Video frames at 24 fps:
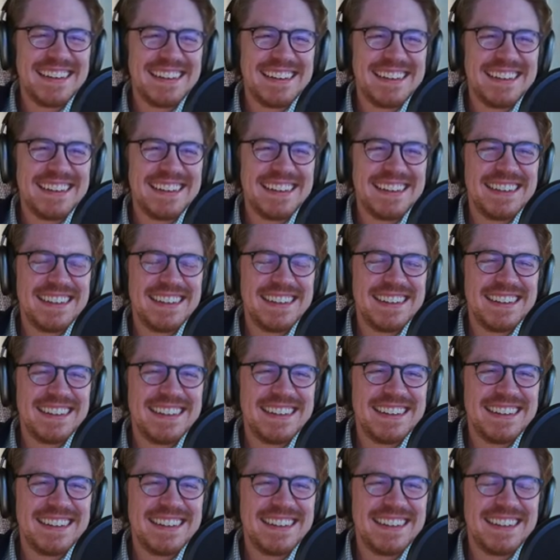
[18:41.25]

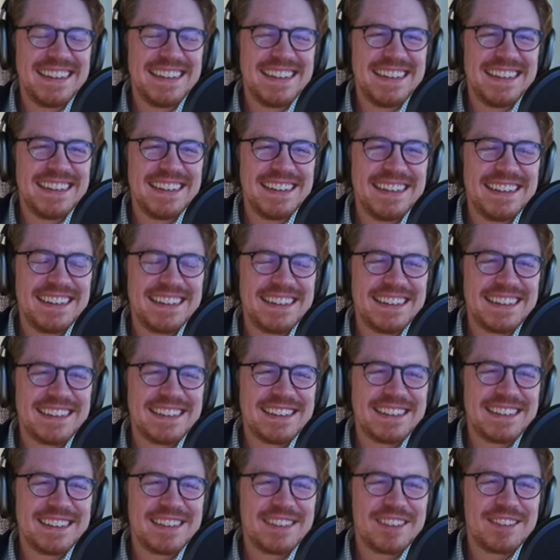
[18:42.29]

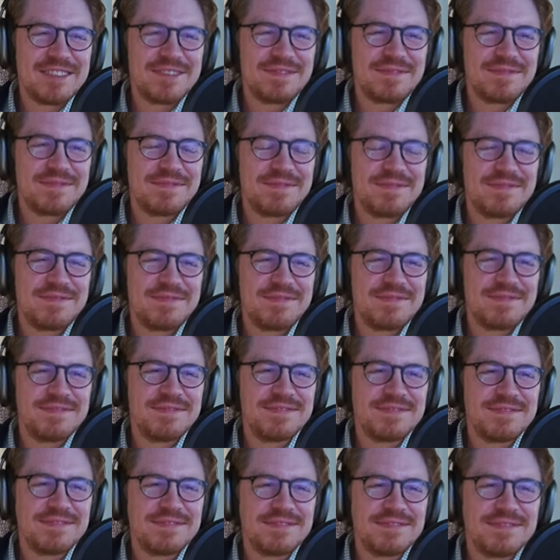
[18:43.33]

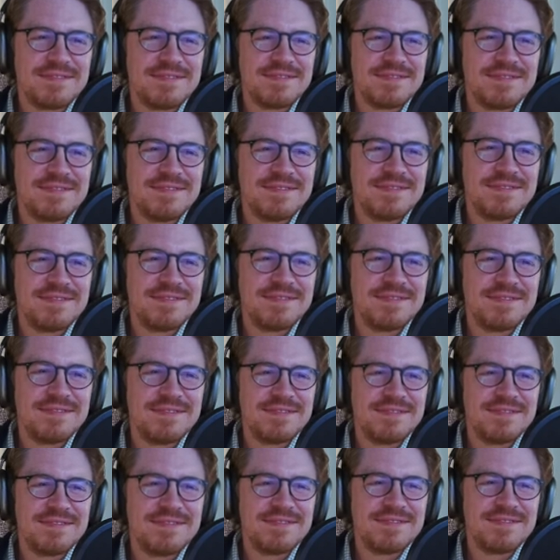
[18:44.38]

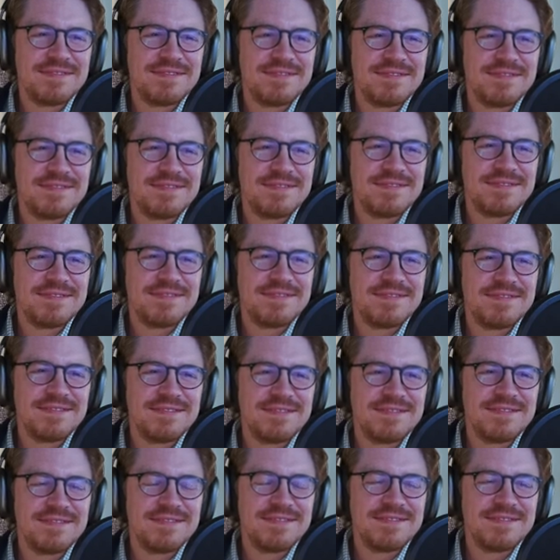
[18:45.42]

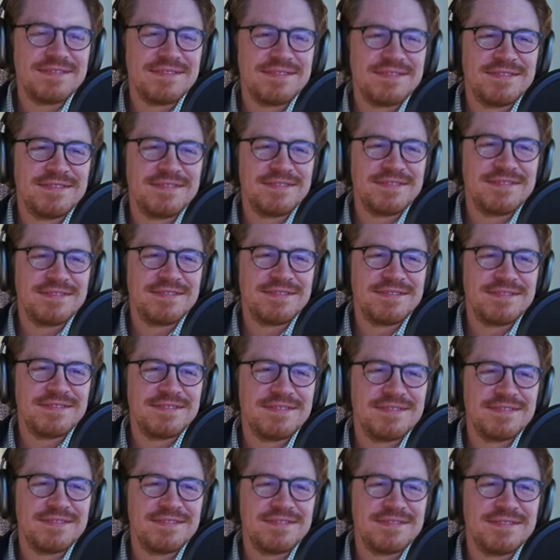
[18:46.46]

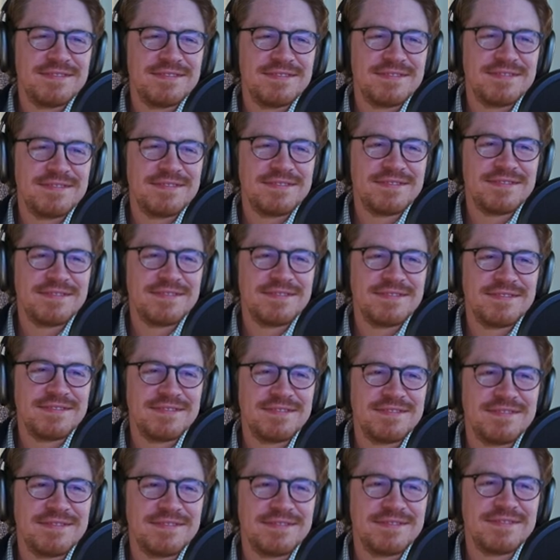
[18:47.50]

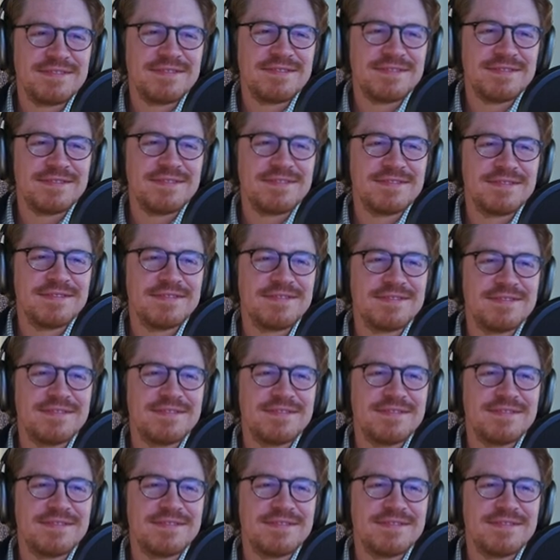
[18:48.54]
(not speaking)